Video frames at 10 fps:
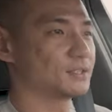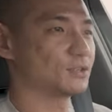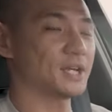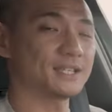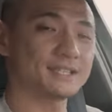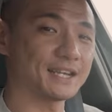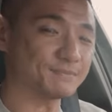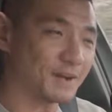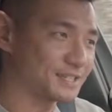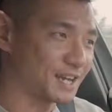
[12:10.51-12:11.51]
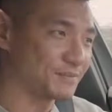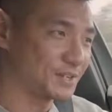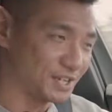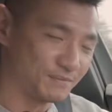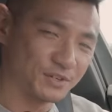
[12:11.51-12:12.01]
So yes, that's my time
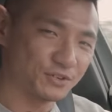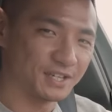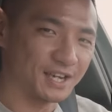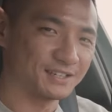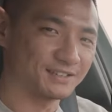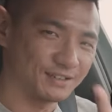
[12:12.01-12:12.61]
here in Madrid done.